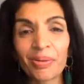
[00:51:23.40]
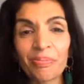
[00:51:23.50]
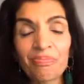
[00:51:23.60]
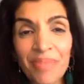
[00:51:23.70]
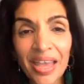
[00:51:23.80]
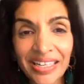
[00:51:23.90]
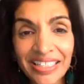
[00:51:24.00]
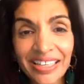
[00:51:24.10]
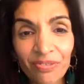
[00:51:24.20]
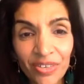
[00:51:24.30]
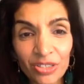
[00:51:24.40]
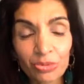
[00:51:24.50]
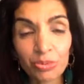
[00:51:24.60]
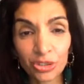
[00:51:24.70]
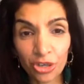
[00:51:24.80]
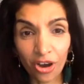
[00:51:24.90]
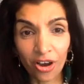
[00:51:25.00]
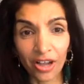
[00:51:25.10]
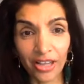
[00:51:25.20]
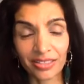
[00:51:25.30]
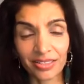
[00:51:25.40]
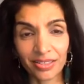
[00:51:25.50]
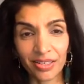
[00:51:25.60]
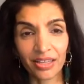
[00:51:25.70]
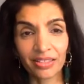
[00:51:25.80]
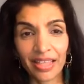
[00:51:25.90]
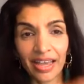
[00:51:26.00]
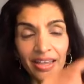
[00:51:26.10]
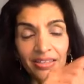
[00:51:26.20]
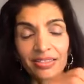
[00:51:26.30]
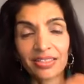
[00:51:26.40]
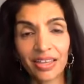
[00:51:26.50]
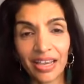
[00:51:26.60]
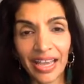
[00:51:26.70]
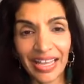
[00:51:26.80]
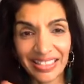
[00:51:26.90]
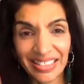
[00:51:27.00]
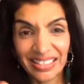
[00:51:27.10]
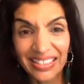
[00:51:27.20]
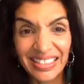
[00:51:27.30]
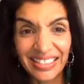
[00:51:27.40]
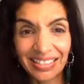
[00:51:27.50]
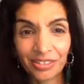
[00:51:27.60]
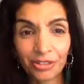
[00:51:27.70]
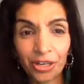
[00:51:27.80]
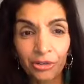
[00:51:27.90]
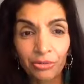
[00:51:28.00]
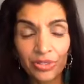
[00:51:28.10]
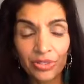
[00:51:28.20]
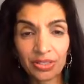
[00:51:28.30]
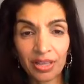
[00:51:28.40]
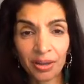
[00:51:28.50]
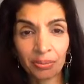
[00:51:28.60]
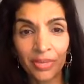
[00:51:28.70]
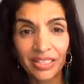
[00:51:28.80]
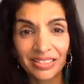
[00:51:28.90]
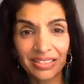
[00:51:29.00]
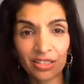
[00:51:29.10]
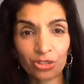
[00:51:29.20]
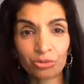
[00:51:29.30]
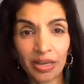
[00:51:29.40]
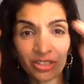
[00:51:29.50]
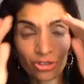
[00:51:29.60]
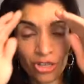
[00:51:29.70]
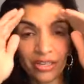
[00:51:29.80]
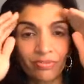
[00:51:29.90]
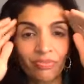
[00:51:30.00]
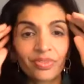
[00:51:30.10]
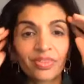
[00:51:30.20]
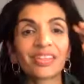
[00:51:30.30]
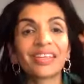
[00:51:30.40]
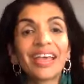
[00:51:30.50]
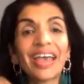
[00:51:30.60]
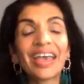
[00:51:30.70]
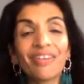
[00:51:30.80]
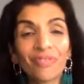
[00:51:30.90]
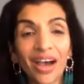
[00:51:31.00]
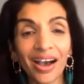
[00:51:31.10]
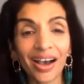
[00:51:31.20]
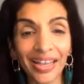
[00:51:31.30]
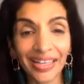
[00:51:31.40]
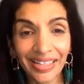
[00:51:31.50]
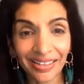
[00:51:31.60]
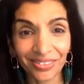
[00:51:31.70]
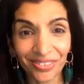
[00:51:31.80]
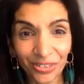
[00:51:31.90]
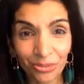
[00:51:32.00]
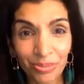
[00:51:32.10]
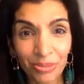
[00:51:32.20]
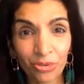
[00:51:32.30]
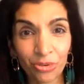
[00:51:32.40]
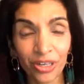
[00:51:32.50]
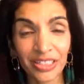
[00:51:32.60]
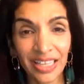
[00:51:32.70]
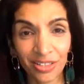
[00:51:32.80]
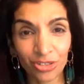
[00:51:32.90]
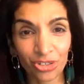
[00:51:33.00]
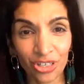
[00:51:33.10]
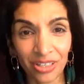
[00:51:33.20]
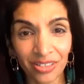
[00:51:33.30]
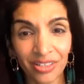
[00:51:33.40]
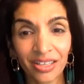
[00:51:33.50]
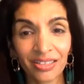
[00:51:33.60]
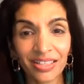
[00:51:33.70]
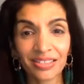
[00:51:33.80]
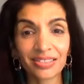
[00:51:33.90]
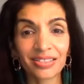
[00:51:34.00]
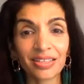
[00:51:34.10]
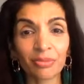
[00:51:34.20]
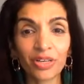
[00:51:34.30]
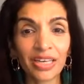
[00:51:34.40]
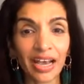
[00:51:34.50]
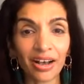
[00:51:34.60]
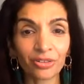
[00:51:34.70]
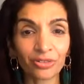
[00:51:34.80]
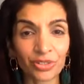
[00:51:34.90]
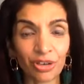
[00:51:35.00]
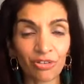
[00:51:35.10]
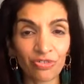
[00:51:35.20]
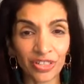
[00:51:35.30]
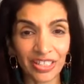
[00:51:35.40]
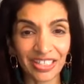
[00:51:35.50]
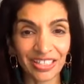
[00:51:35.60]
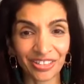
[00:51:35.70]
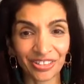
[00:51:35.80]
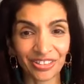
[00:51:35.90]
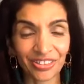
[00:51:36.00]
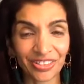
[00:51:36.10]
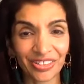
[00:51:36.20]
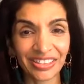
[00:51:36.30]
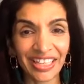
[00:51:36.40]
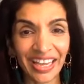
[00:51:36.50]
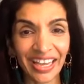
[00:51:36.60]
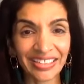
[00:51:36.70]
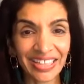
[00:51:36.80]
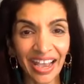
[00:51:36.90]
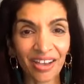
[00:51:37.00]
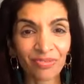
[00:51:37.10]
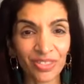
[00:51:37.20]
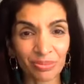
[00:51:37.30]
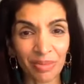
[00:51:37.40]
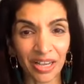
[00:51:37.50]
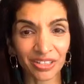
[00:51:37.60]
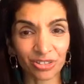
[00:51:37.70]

Many of us were taught that it's a zero sum situation. If I get a little bit more attention, then someone else over here can't have as much.